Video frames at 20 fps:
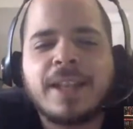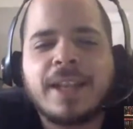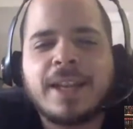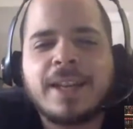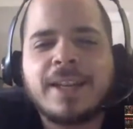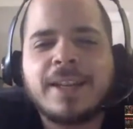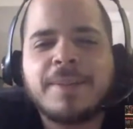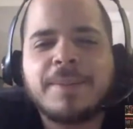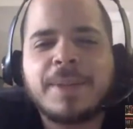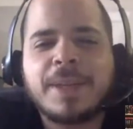to
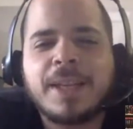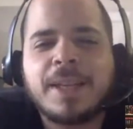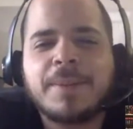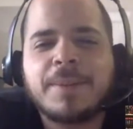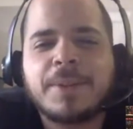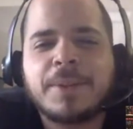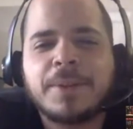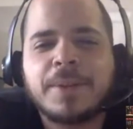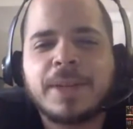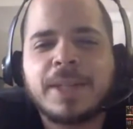let him
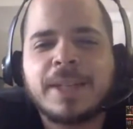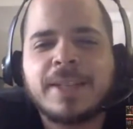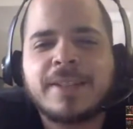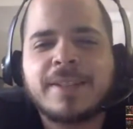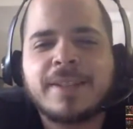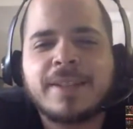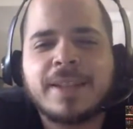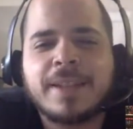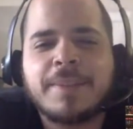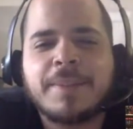keep doing
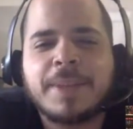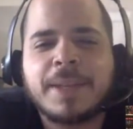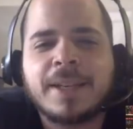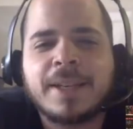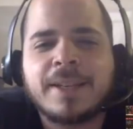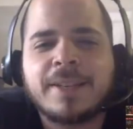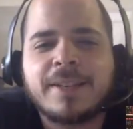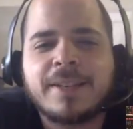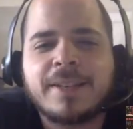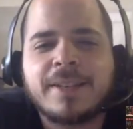his thing
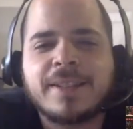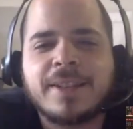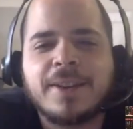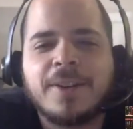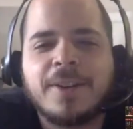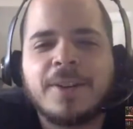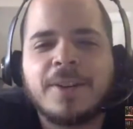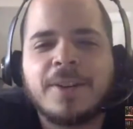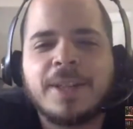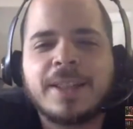because it's the
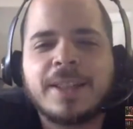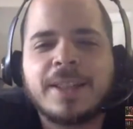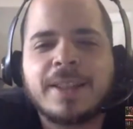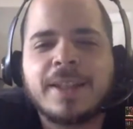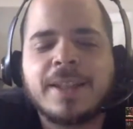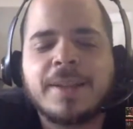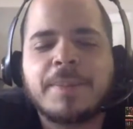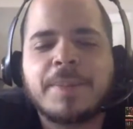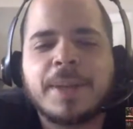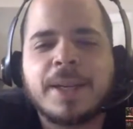only
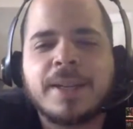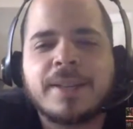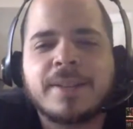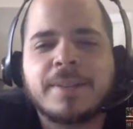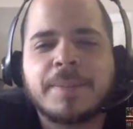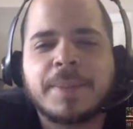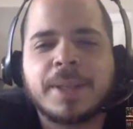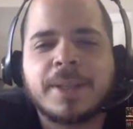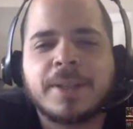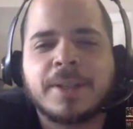thing that
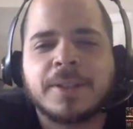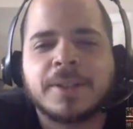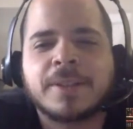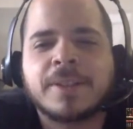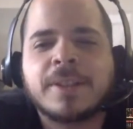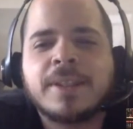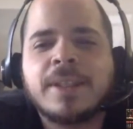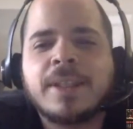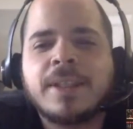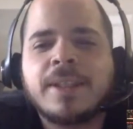pays the
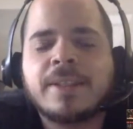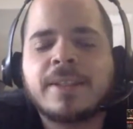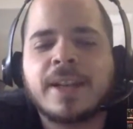bills.